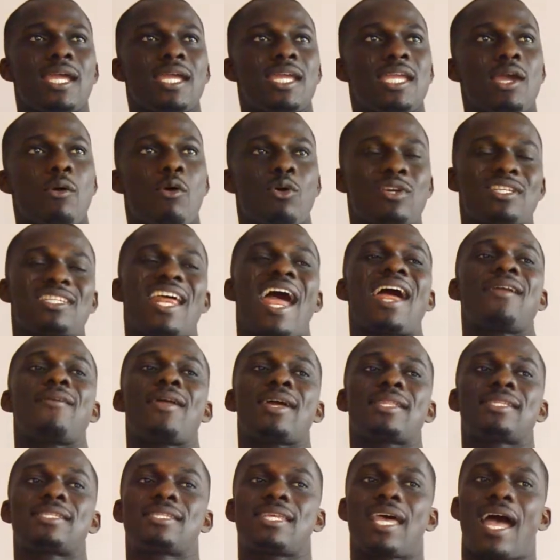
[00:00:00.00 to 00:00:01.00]
you have
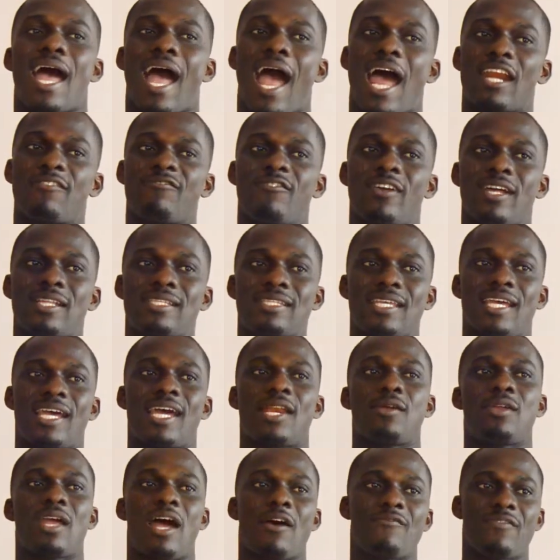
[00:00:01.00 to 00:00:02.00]
direct advert
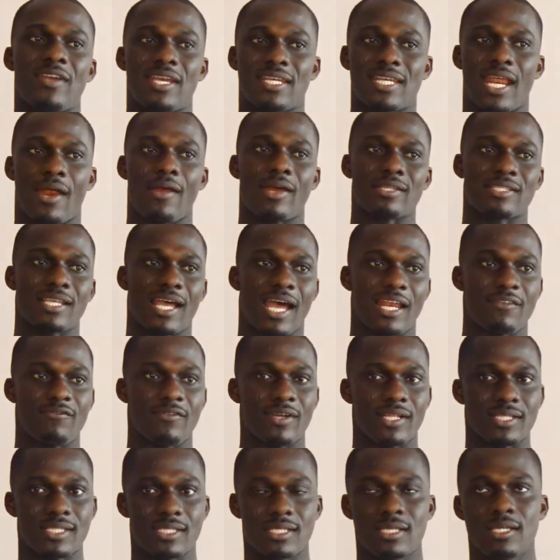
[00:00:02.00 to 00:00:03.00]
and you have indirect
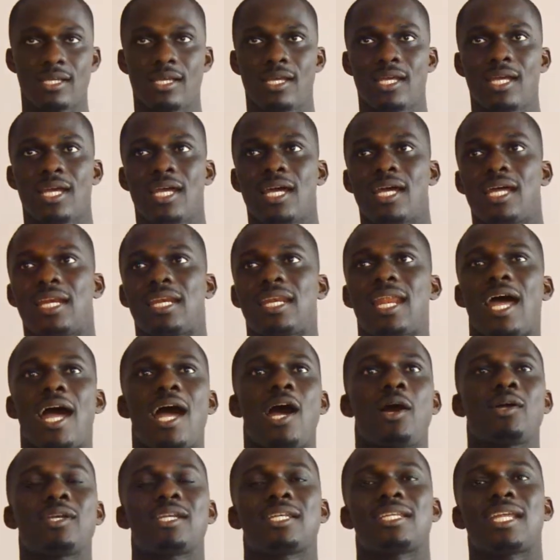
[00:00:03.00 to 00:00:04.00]
advert.
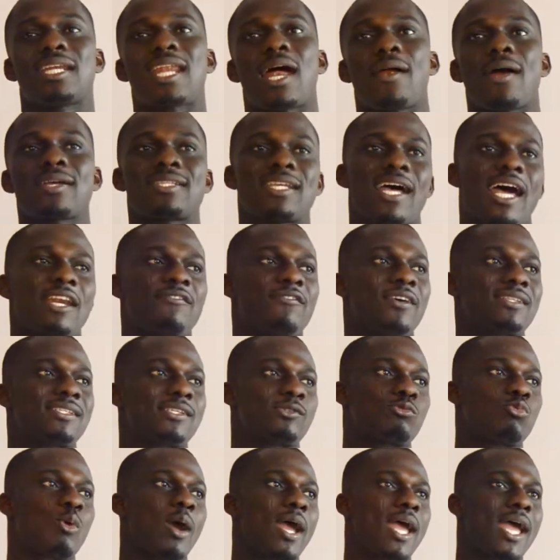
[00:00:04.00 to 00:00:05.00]
Now, the direct advert
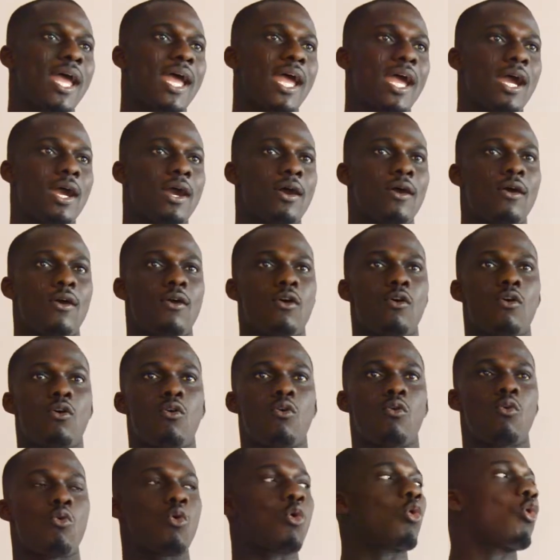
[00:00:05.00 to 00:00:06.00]
is where
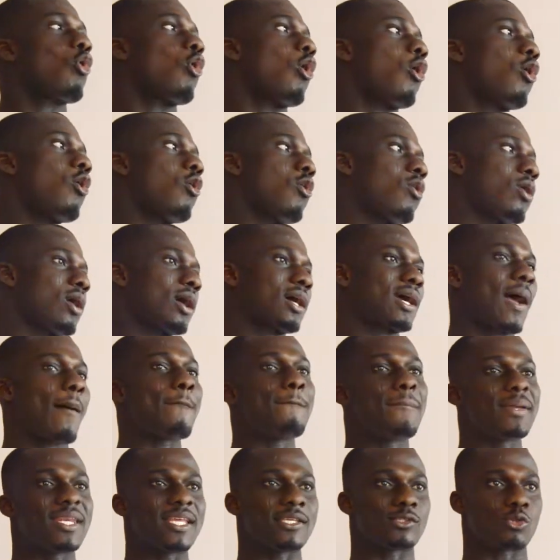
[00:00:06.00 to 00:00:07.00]

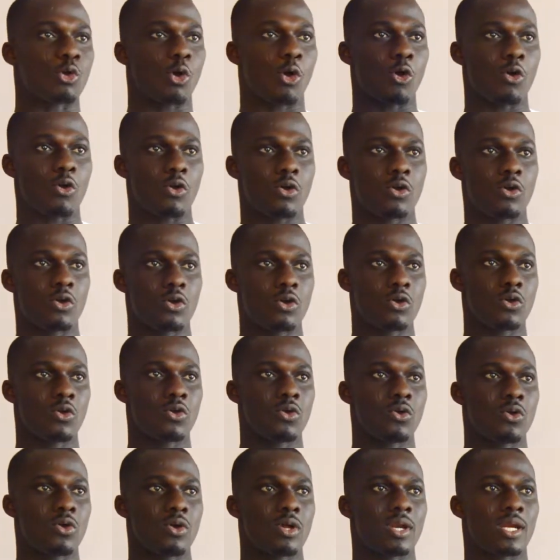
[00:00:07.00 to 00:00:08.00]
companies or
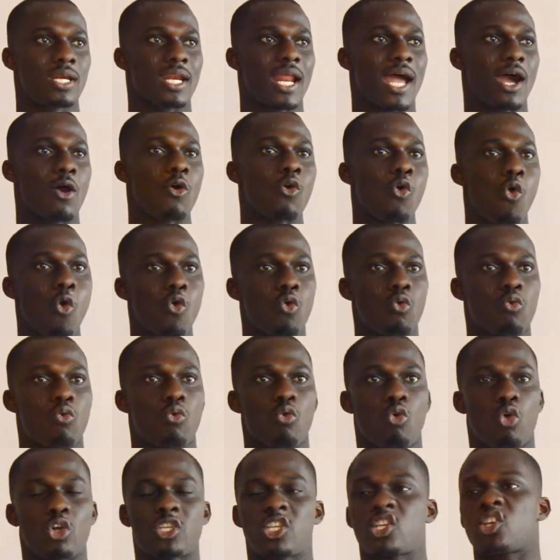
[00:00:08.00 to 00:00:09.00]
now
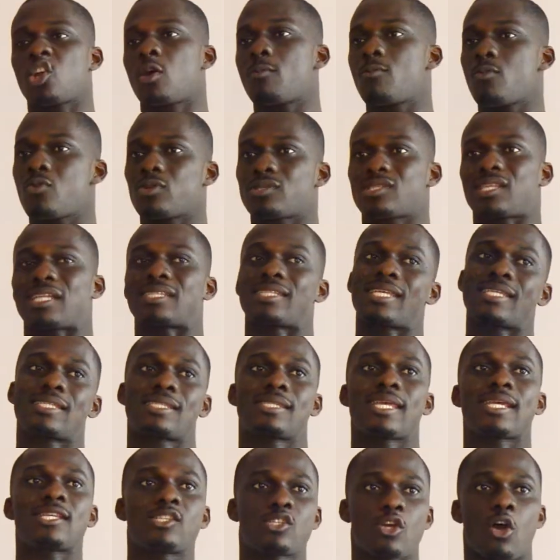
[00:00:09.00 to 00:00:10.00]
what show more
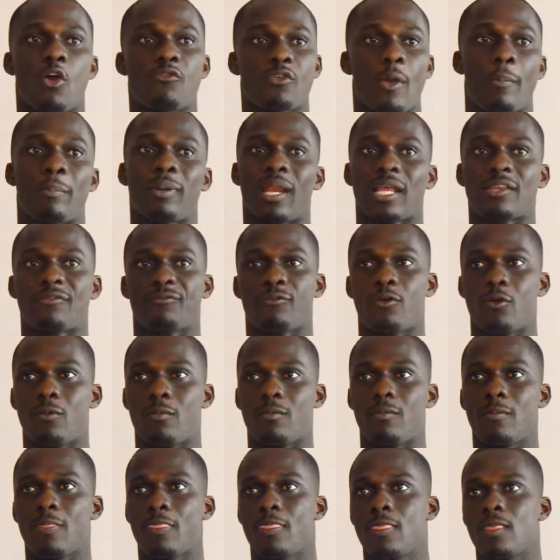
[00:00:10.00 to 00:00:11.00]
statistics of your platform.
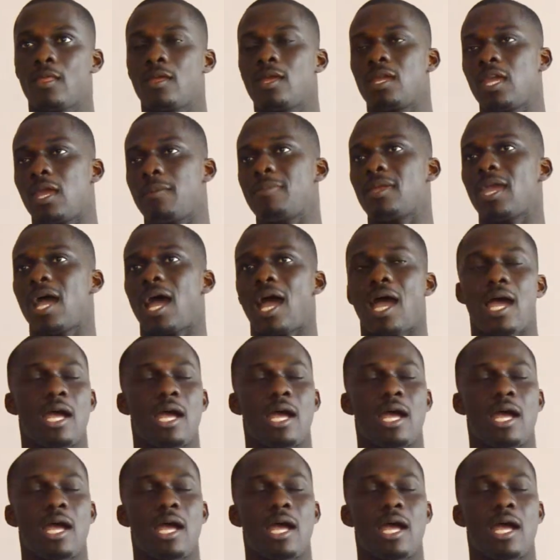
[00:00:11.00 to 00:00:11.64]
Maybe